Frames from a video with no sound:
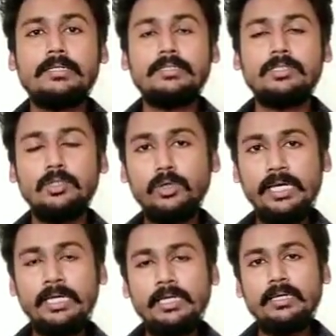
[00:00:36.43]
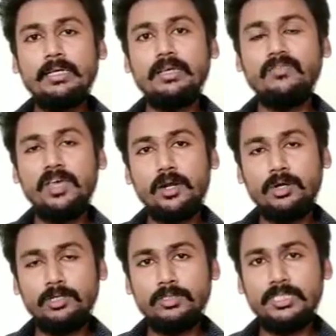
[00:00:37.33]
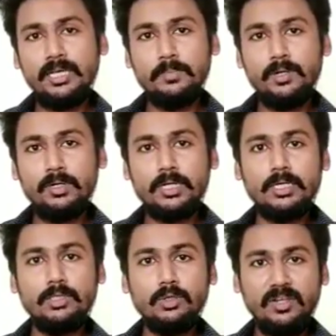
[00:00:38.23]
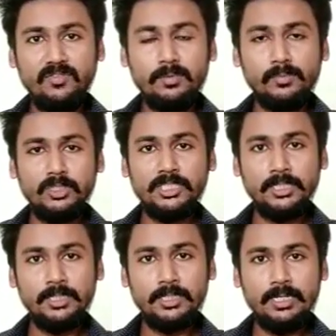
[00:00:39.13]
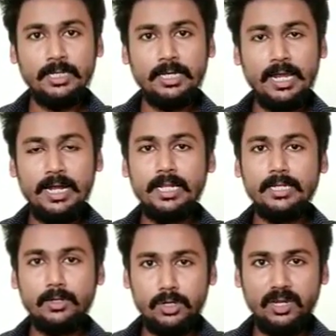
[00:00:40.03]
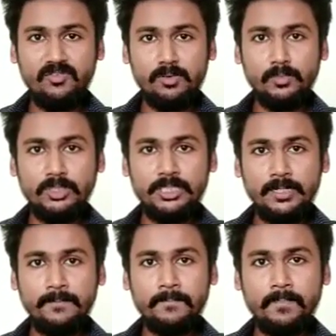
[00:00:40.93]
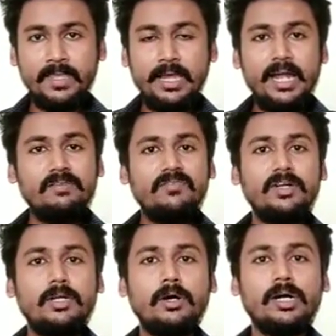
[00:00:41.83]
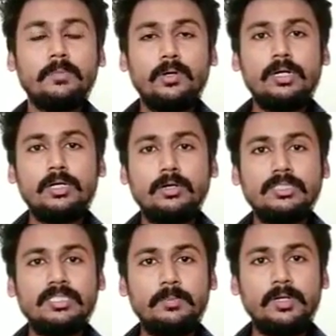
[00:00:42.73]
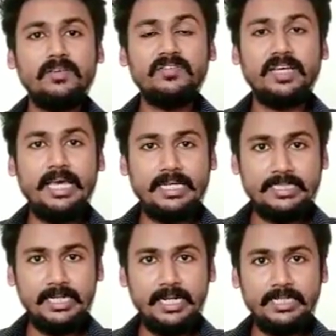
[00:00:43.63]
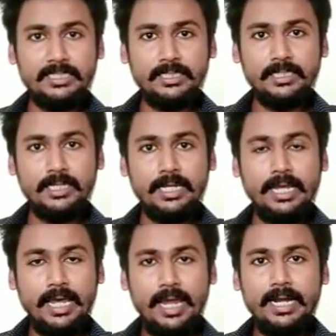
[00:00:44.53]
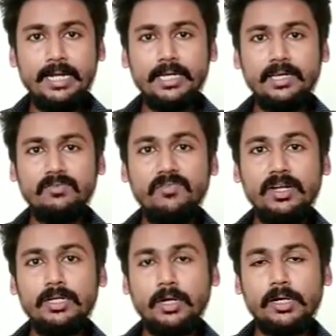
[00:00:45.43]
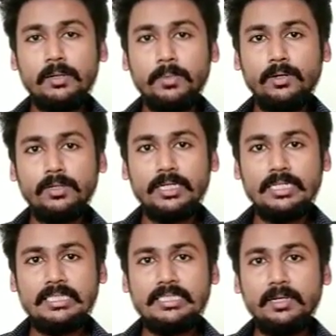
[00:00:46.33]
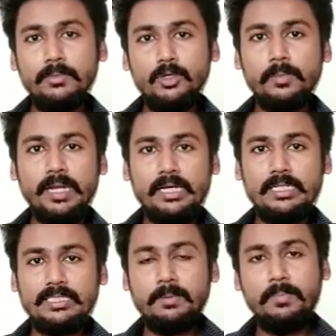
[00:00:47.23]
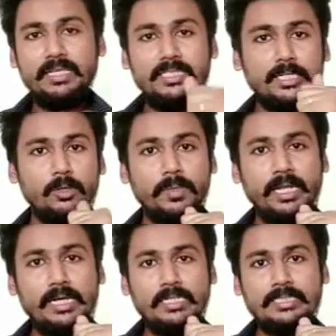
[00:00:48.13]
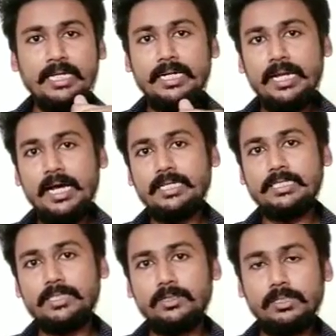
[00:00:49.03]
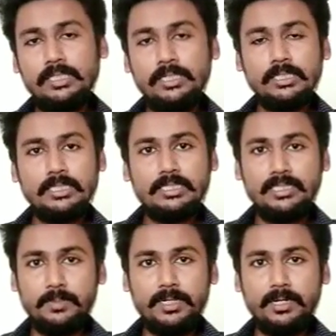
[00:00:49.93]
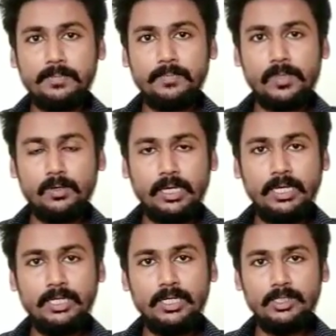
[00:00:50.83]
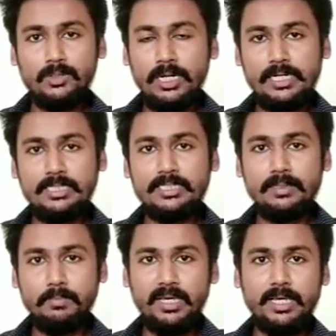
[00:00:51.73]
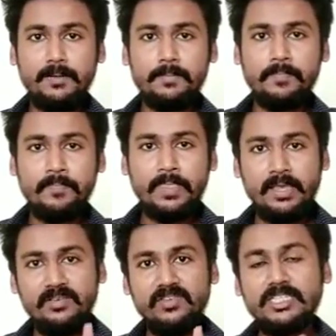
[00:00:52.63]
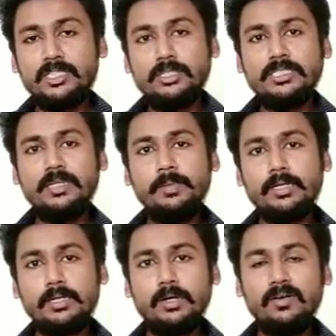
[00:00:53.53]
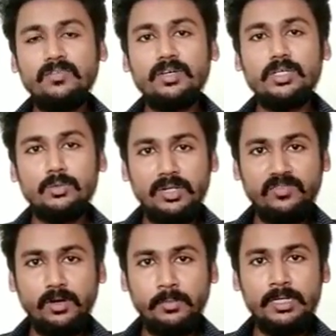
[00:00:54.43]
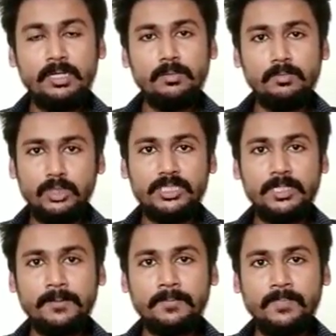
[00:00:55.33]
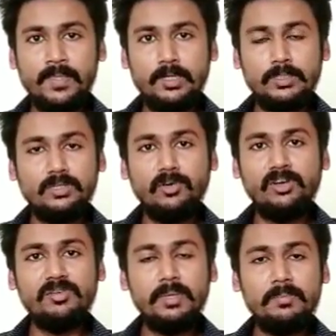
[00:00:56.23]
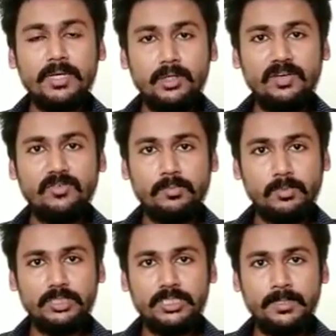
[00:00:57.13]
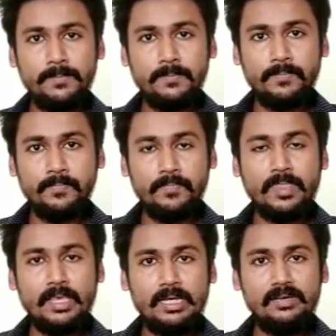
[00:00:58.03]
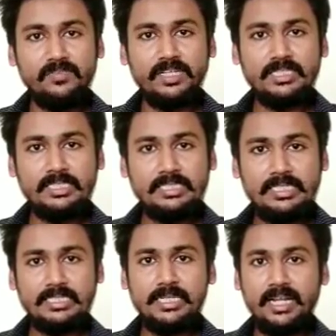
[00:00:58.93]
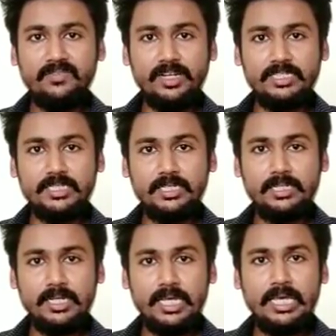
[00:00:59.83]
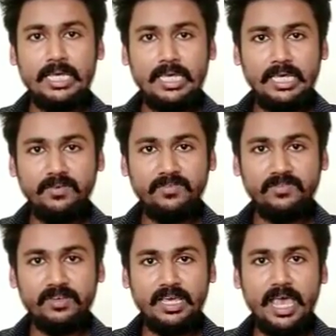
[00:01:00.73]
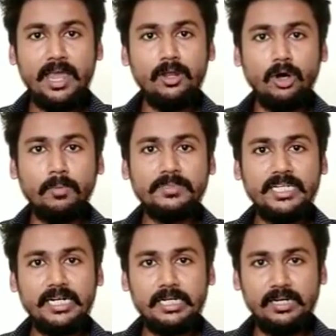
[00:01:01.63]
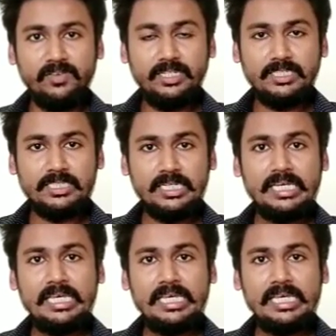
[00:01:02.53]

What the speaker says: So today we are going to see about uniform motion and non-uniform motion, and we will talk about concept of acceleration, and we will talk about some numericals, some basic numericals that are asked on the chapter. Okay, so let us begin. First concept of uniform motion. So what we mean by uniform motion? First, this is the definition. If an object covers